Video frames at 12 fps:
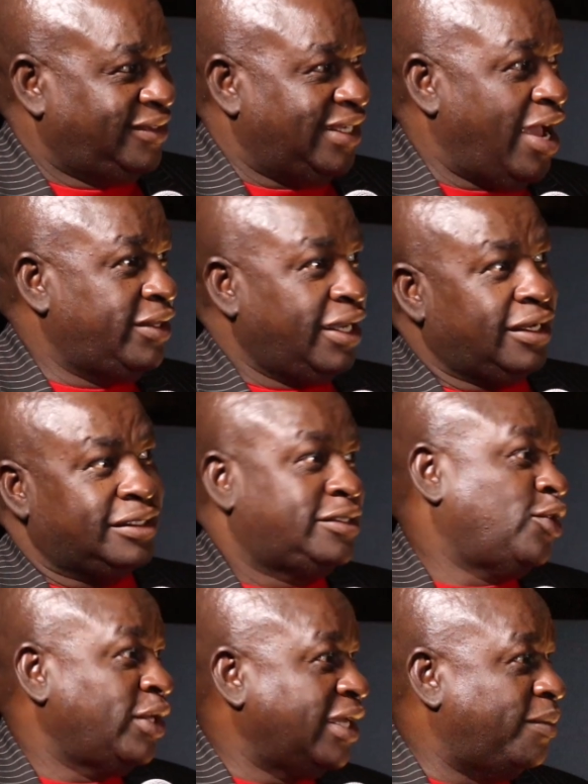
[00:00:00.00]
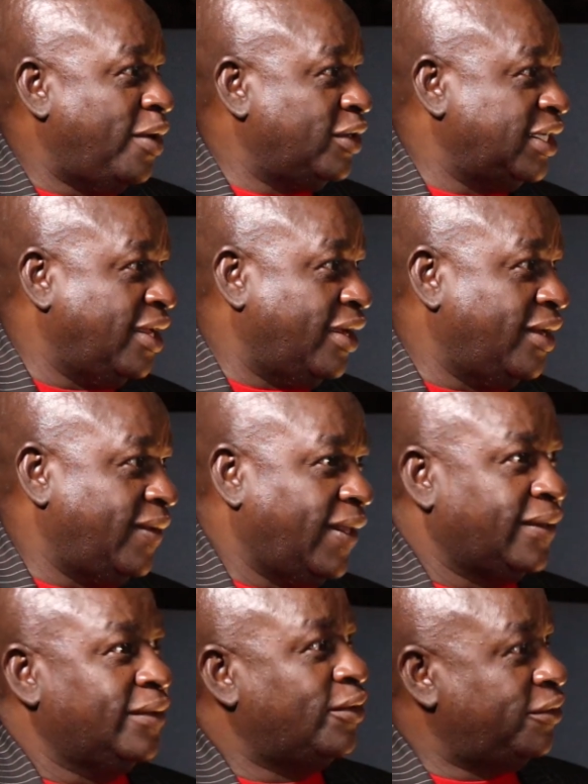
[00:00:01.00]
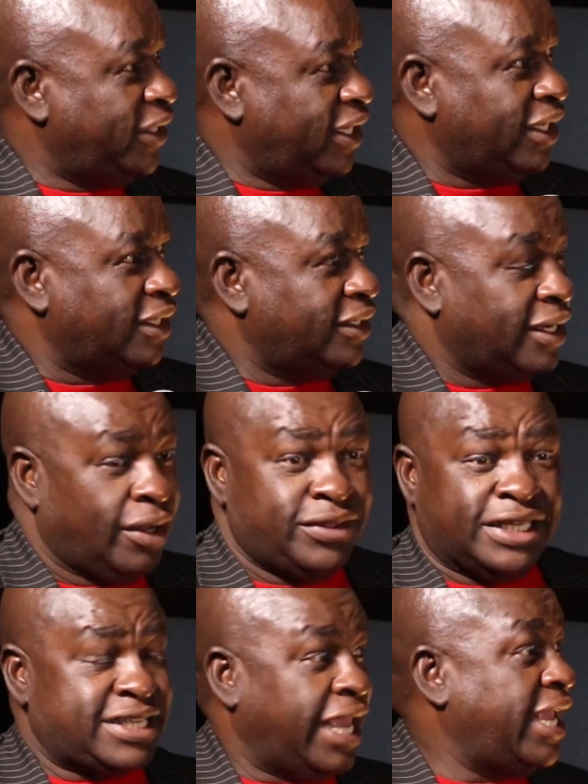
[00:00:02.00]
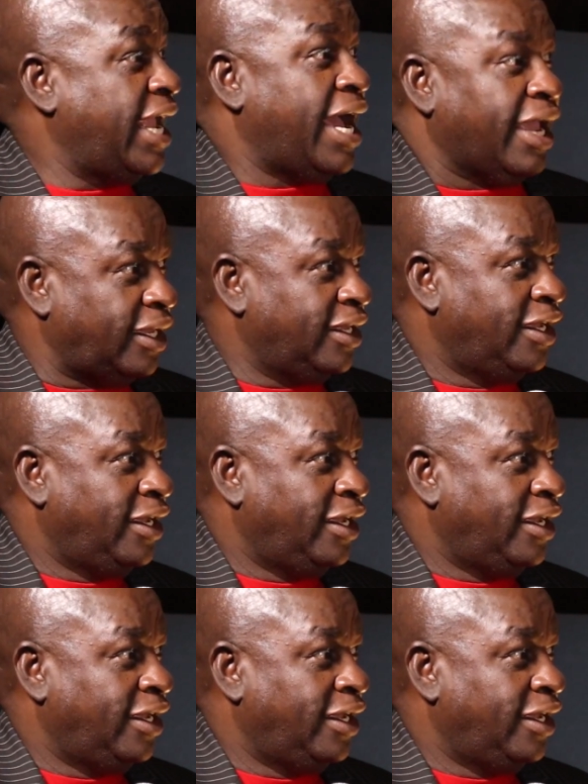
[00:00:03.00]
now they're talking about it now, and I'm like, oh, really? Now there's AI.